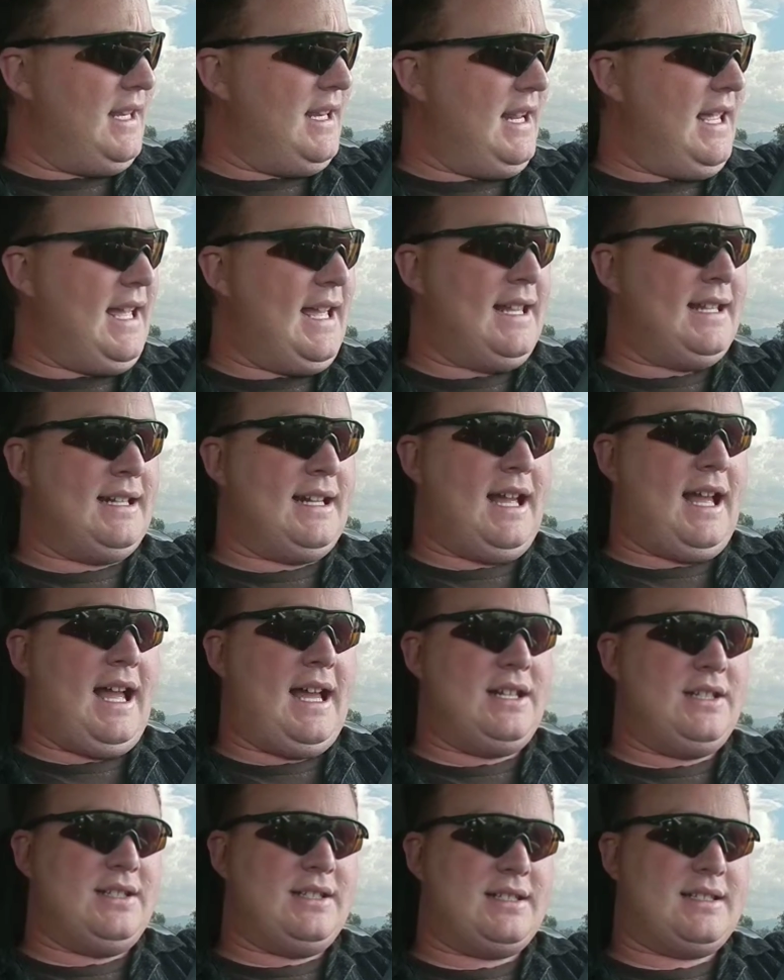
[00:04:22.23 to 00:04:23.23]
And
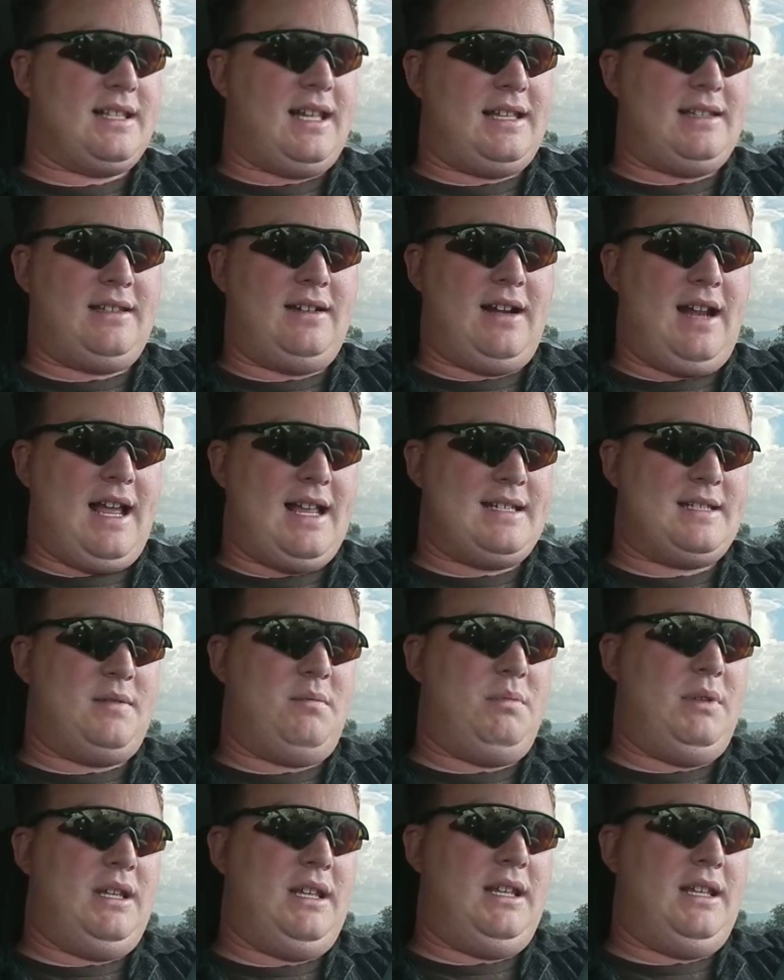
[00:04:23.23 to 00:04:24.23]
I just thought there has to
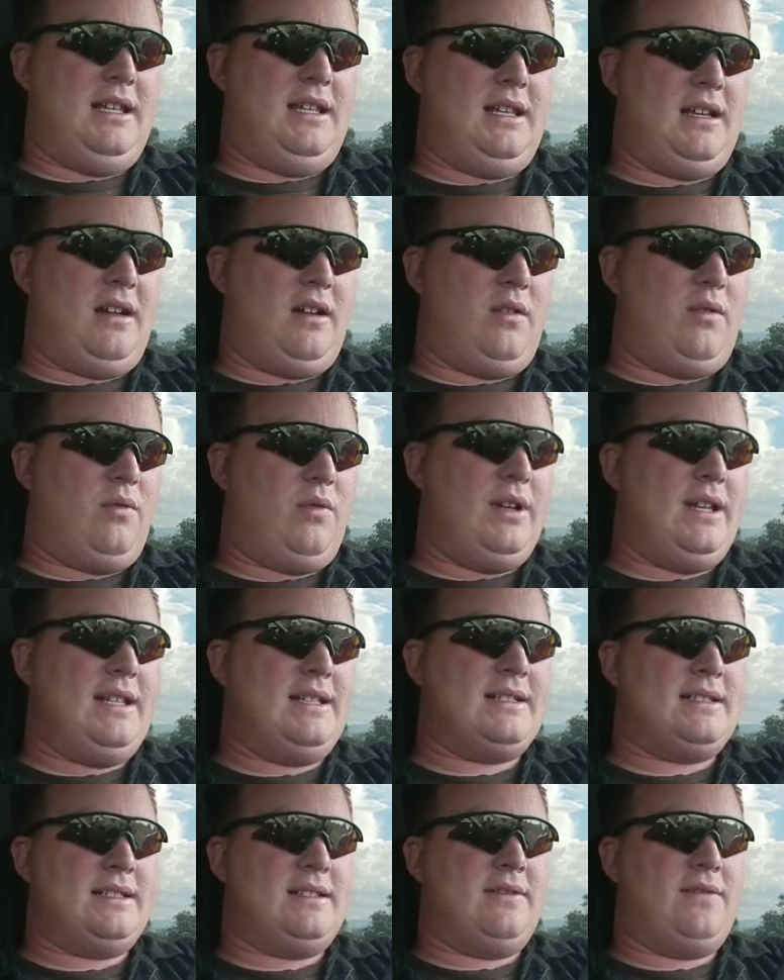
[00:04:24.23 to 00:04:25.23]
be a
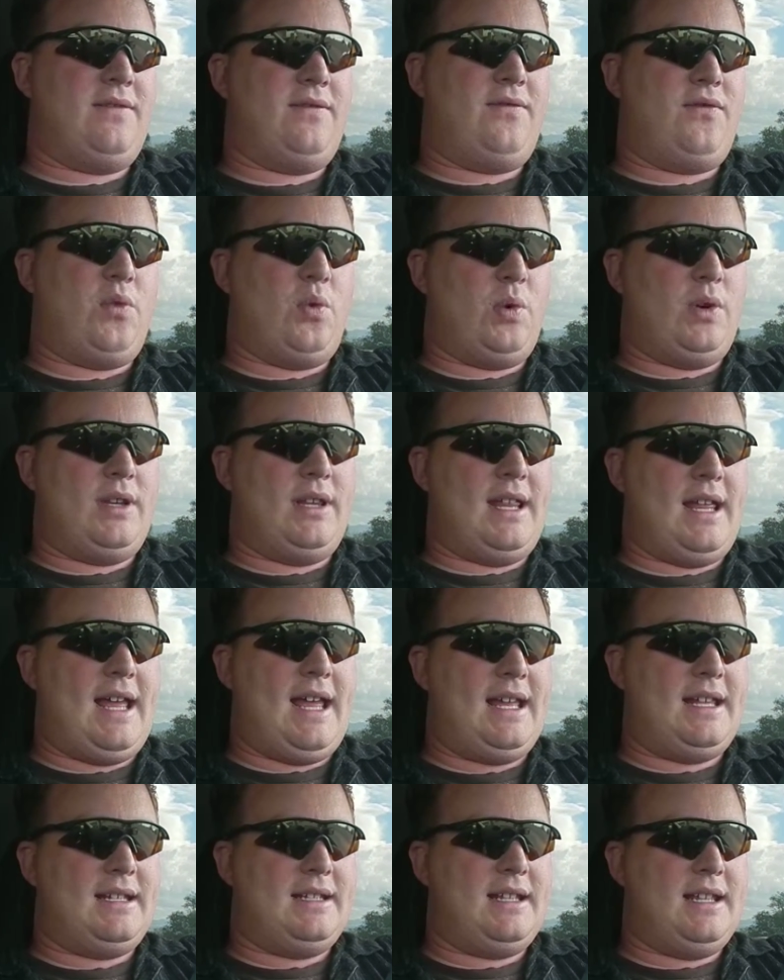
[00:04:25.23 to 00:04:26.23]
reason for
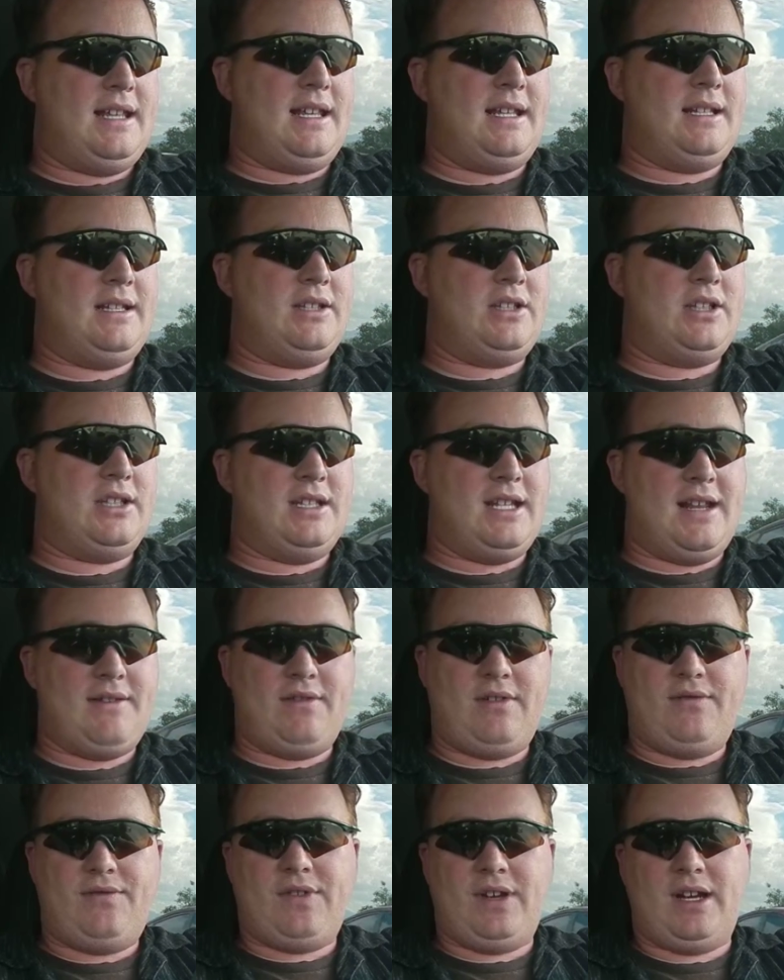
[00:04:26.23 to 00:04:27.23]
that, and could
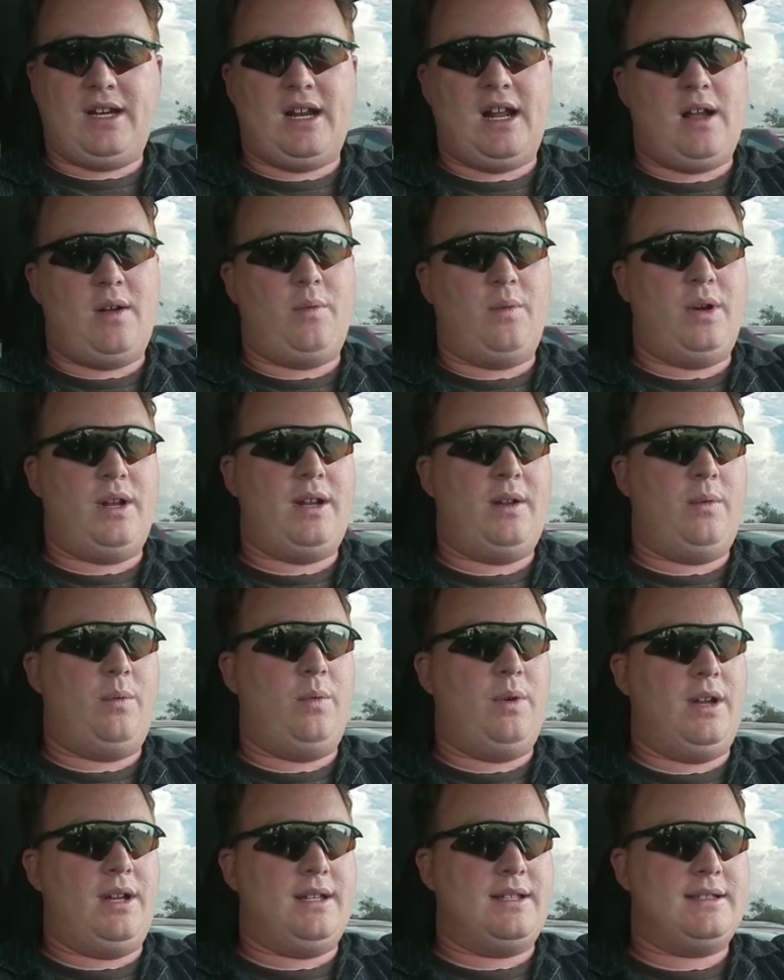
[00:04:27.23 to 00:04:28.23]
never figure out what it
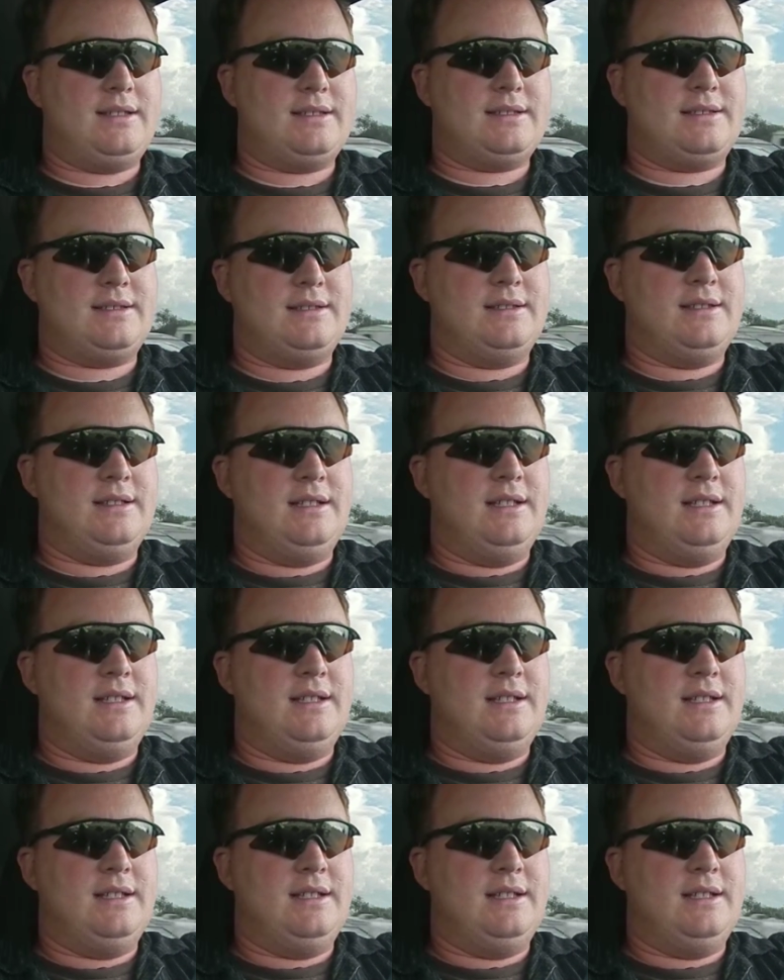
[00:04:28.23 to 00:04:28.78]
was.